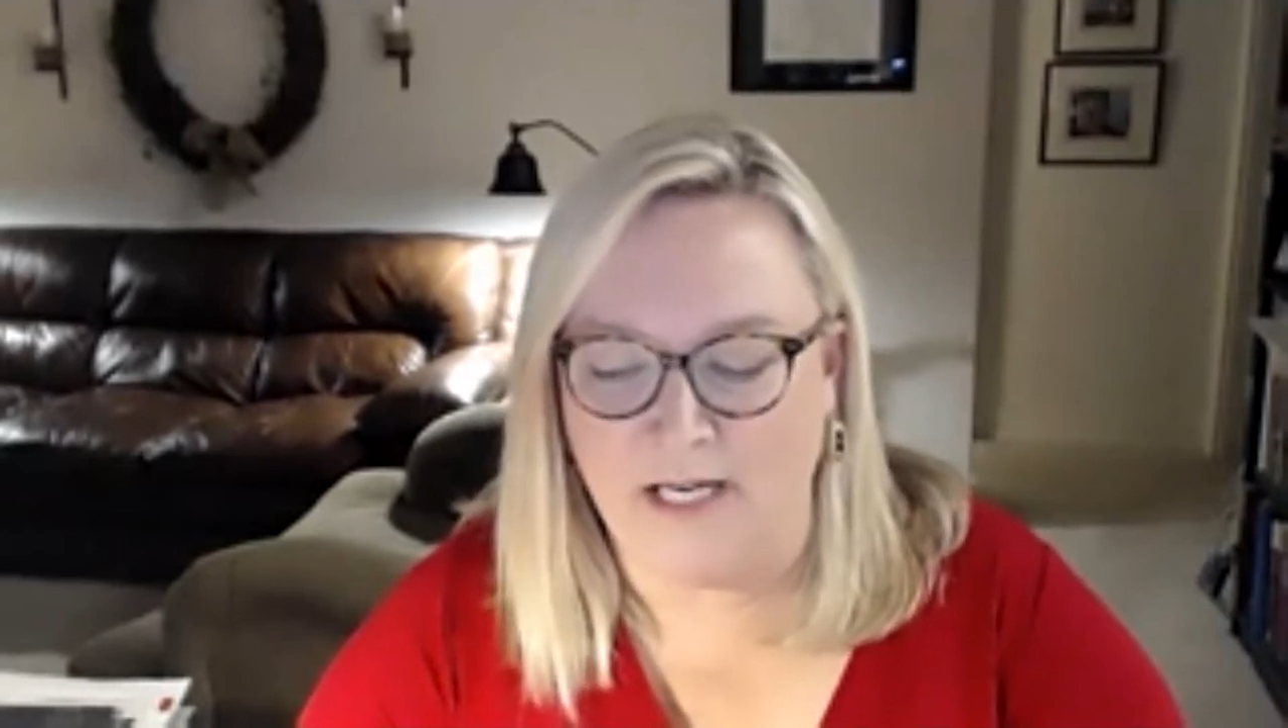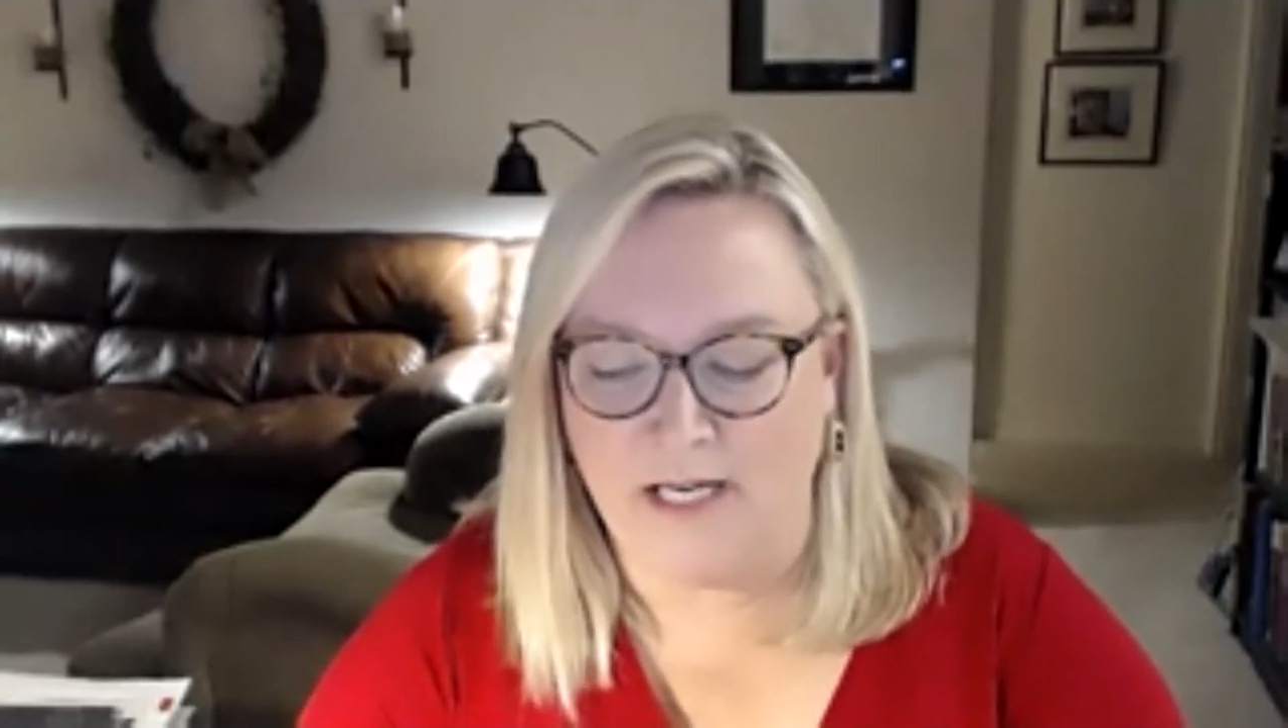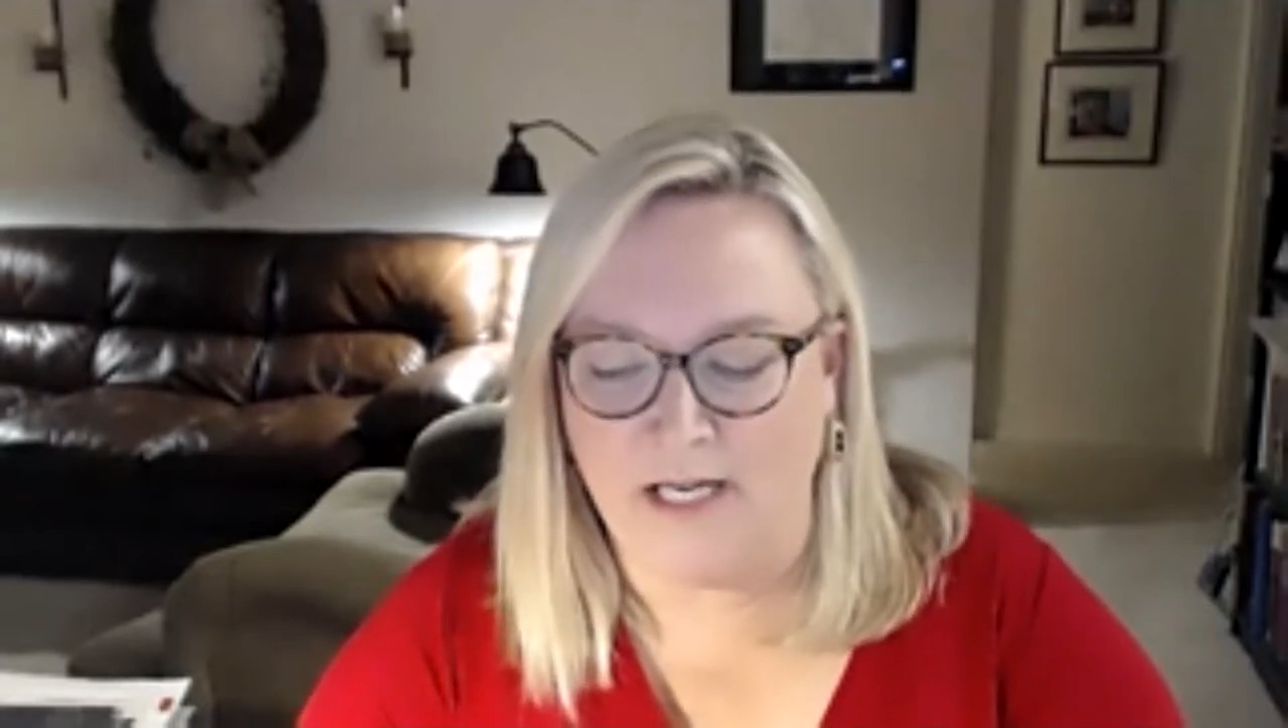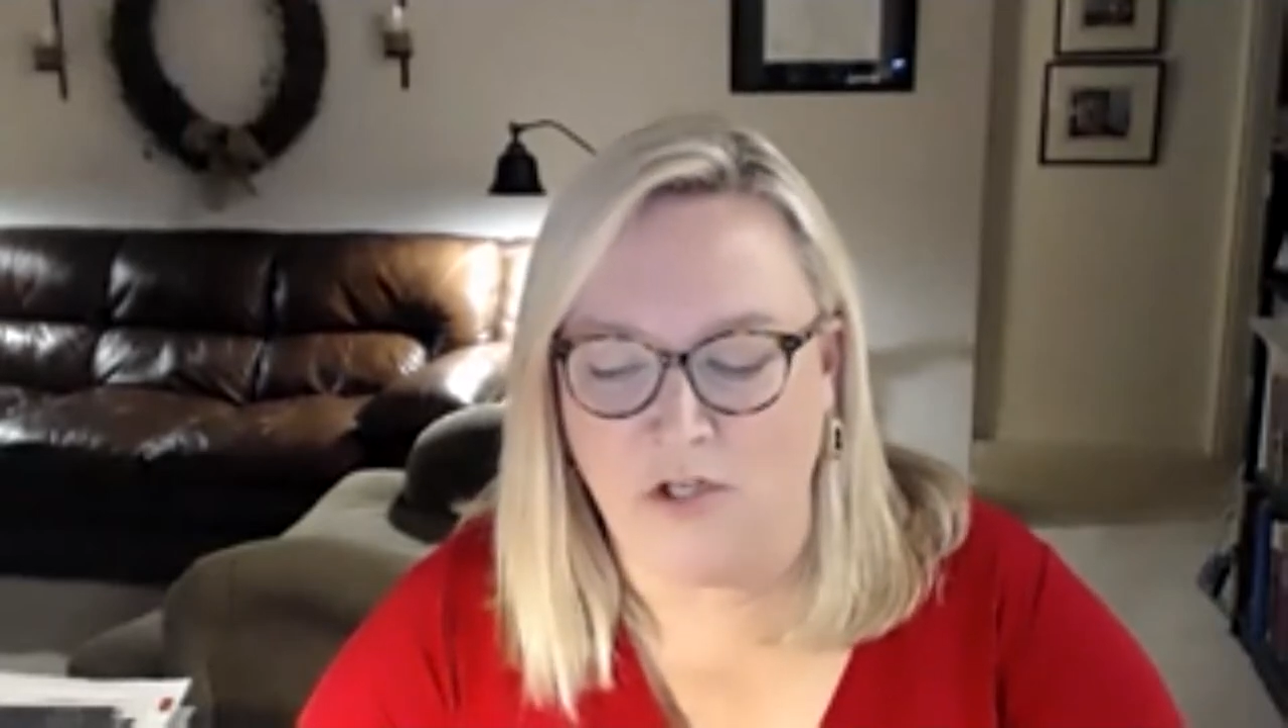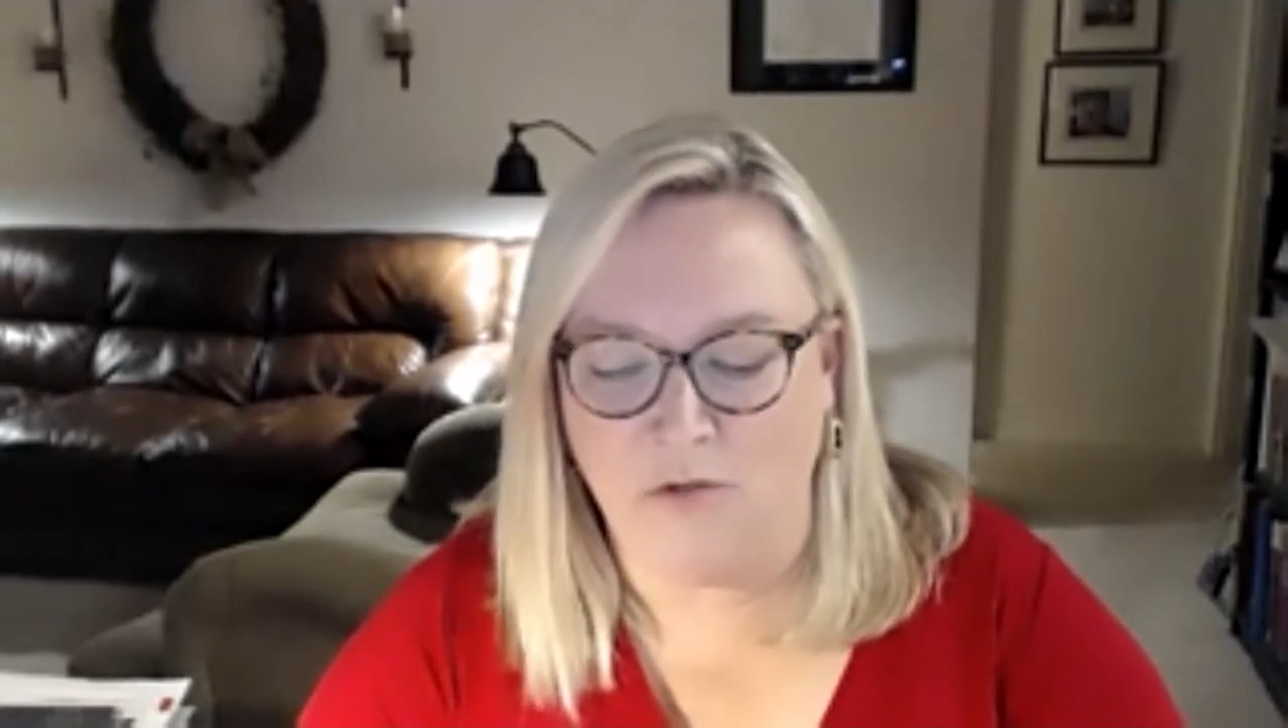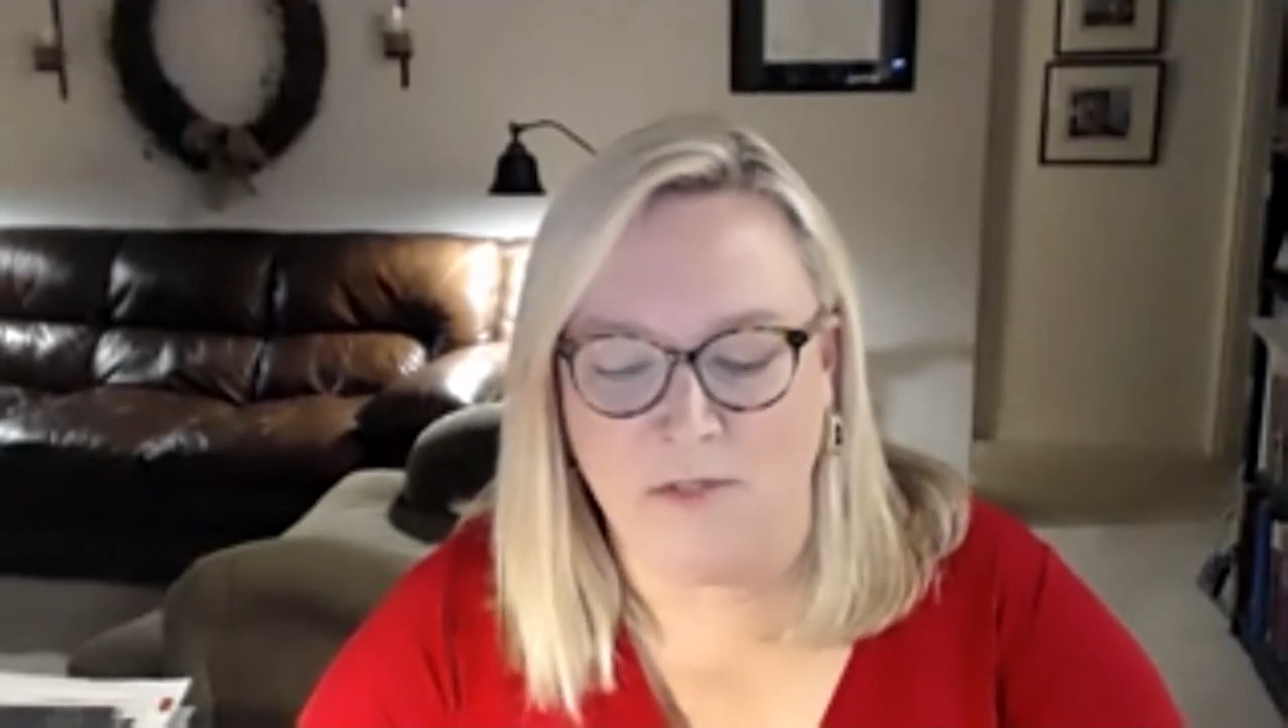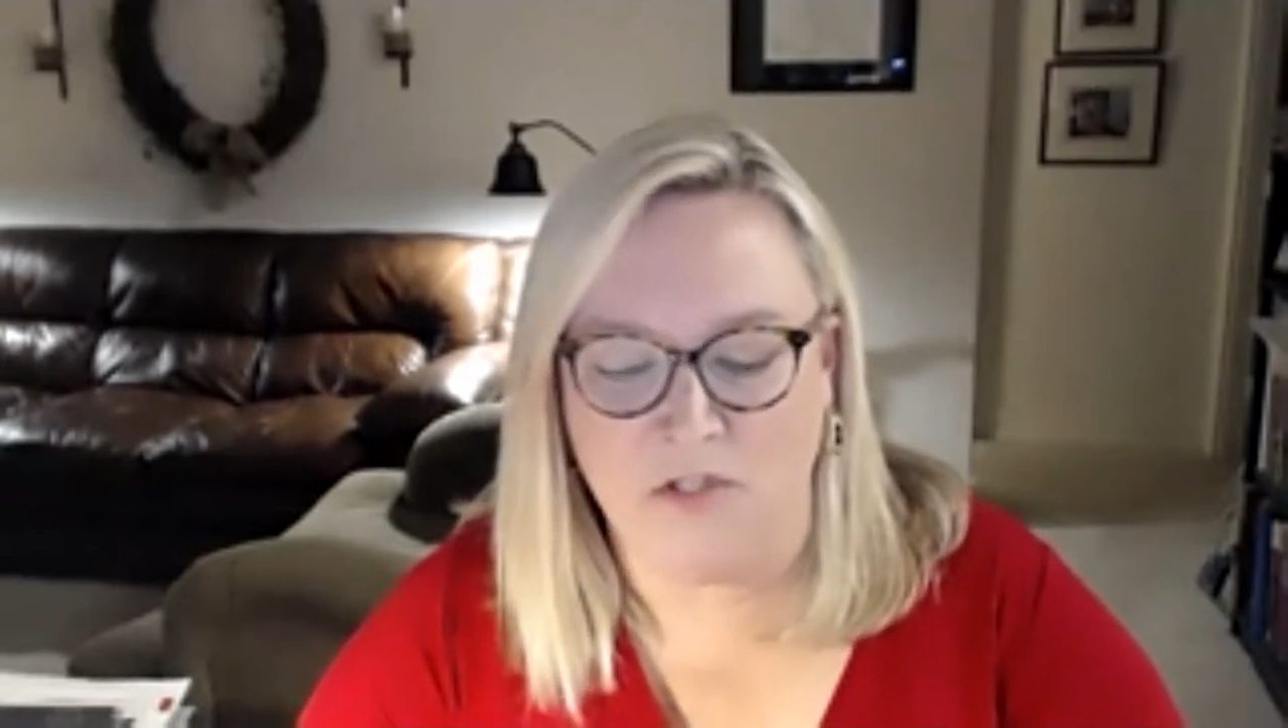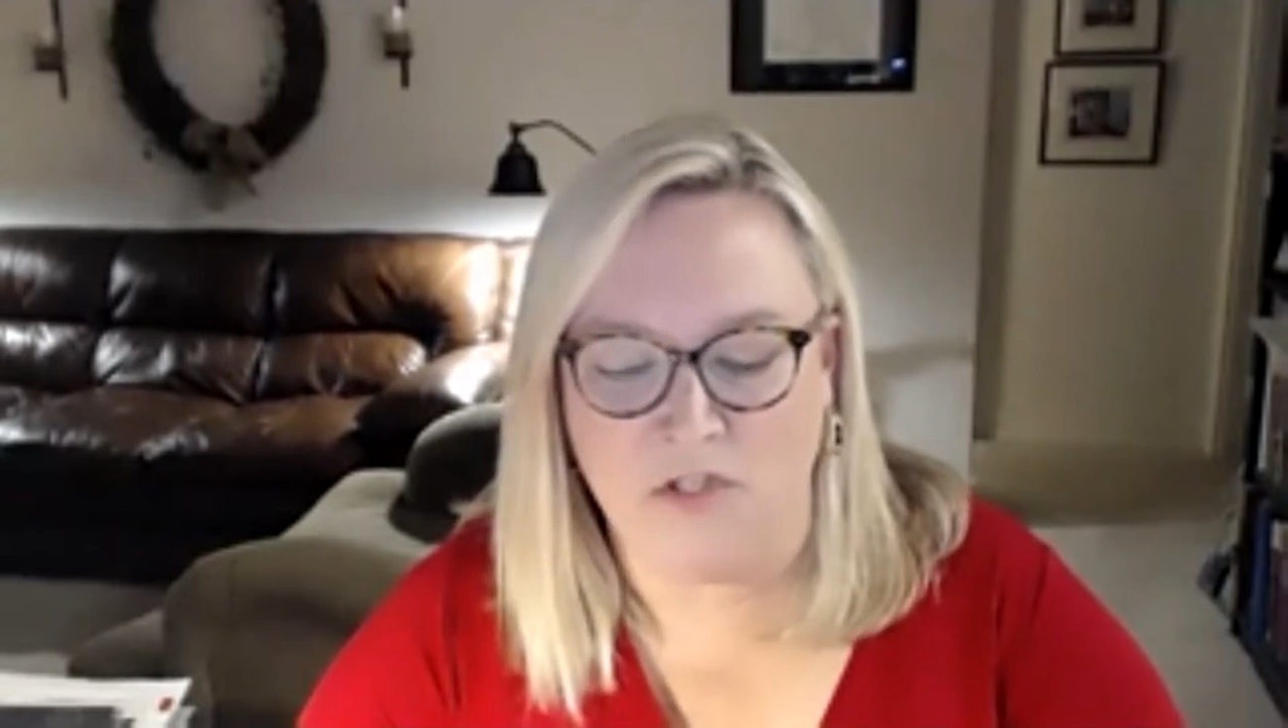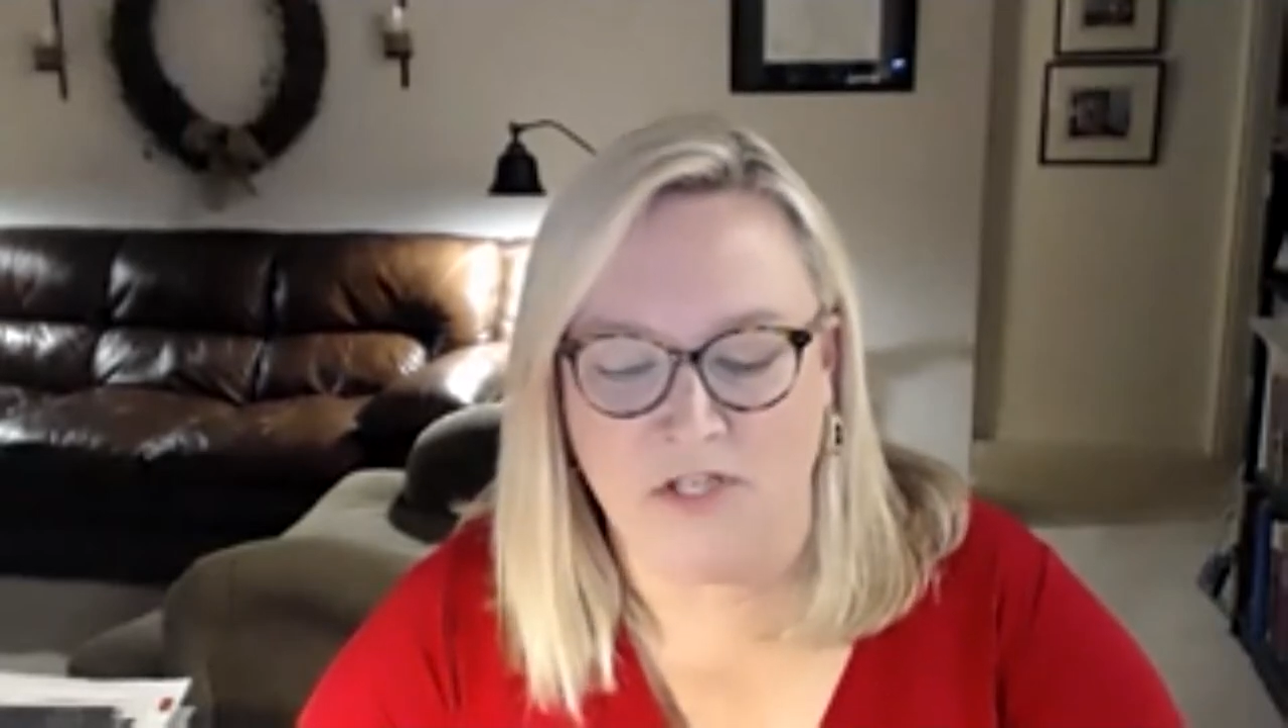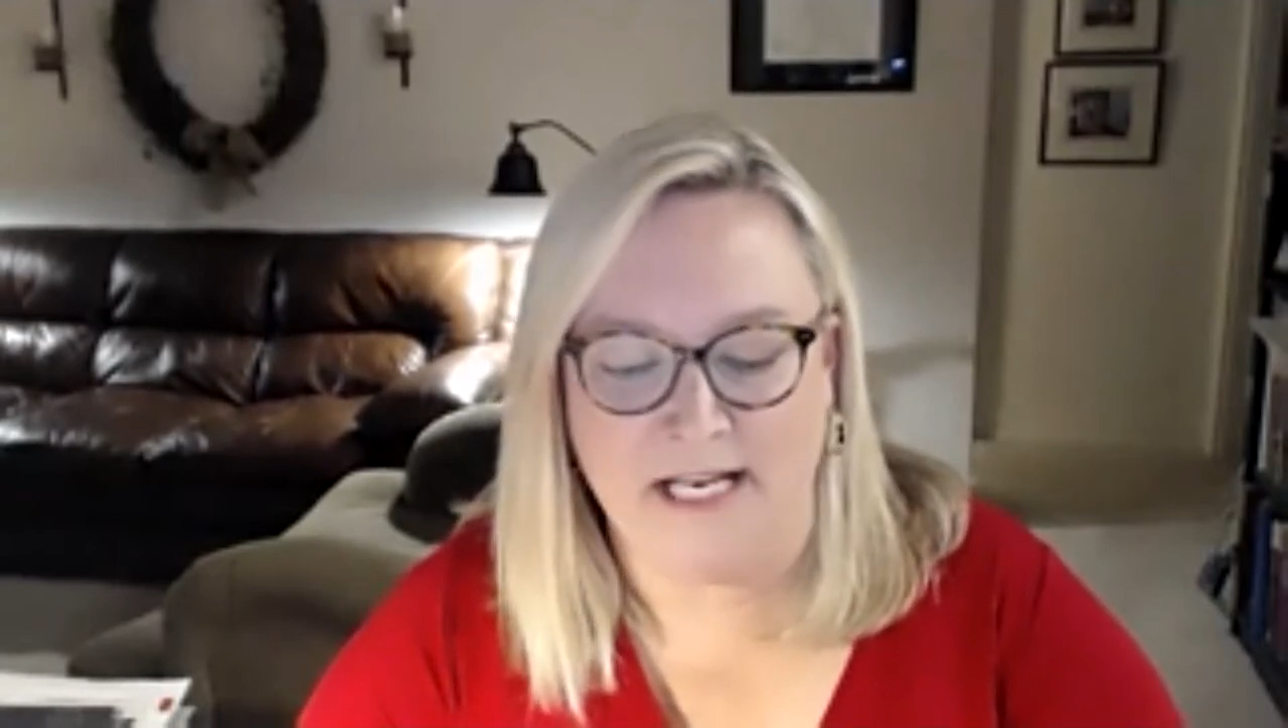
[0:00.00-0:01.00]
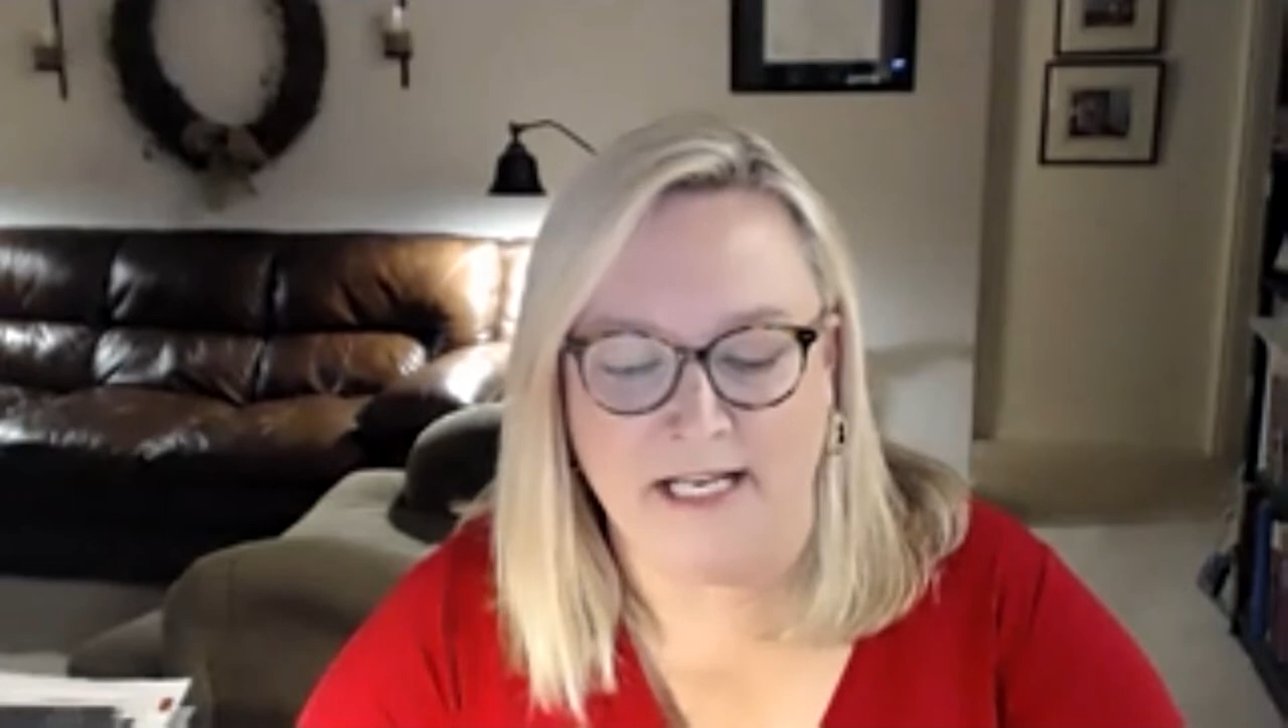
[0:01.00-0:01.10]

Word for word: research training in